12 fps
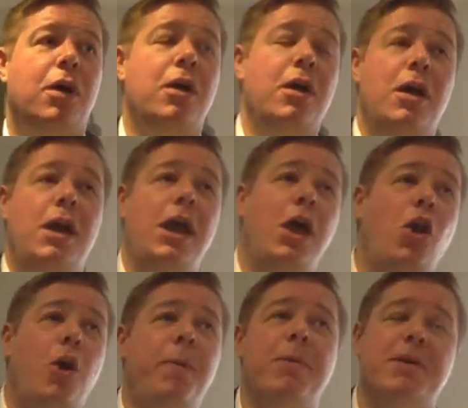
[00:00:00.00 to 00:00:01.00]
Now,
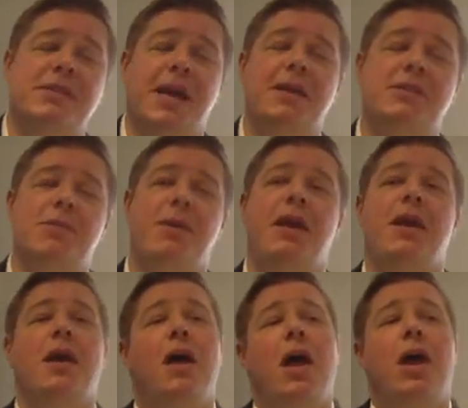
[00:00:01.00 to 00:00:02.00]
a lot of people are
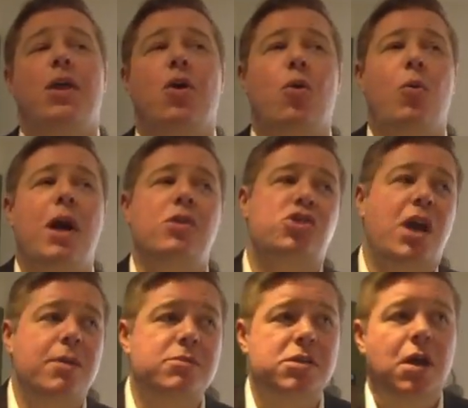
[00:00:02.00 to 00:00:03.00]
saying to me,
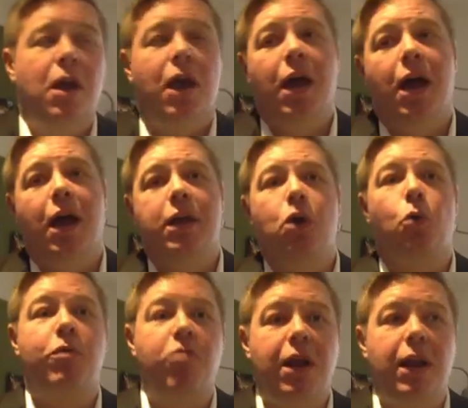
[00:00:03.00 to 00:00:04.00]
well, James,
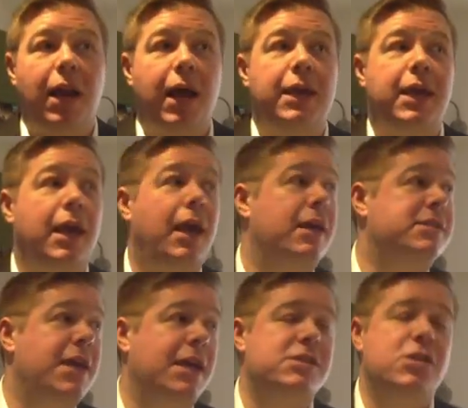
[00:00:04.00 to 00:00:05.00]
we really
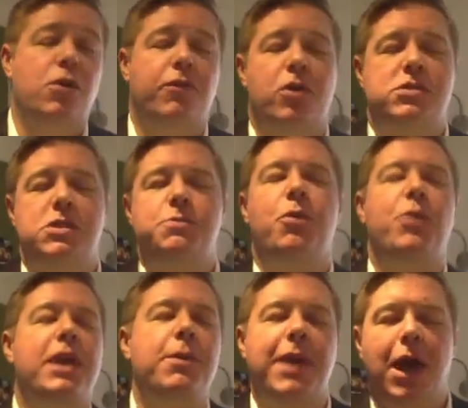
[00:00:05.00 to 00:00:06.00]
like it, it's next to the
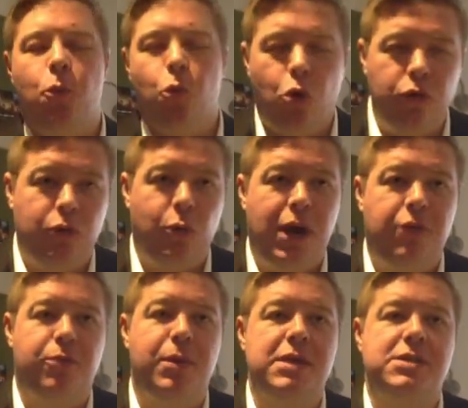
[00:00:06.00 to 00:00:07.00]
universities, but we keep getting
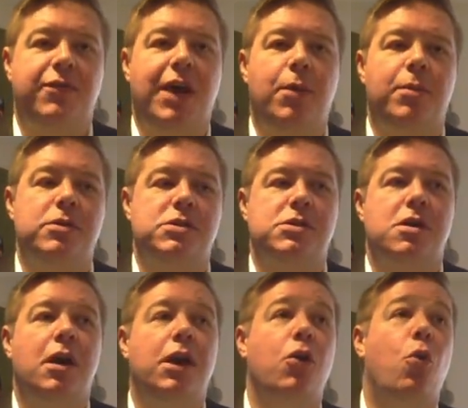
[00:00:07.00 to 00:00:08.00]
warned away from these
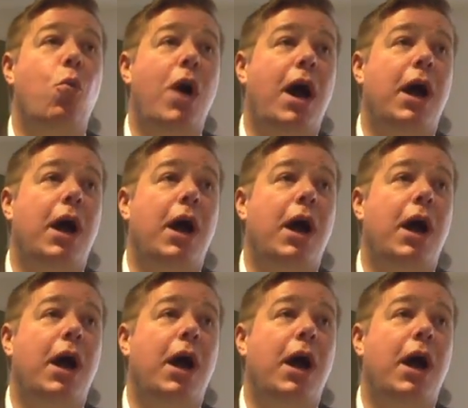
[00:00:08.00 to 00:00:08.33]
developments.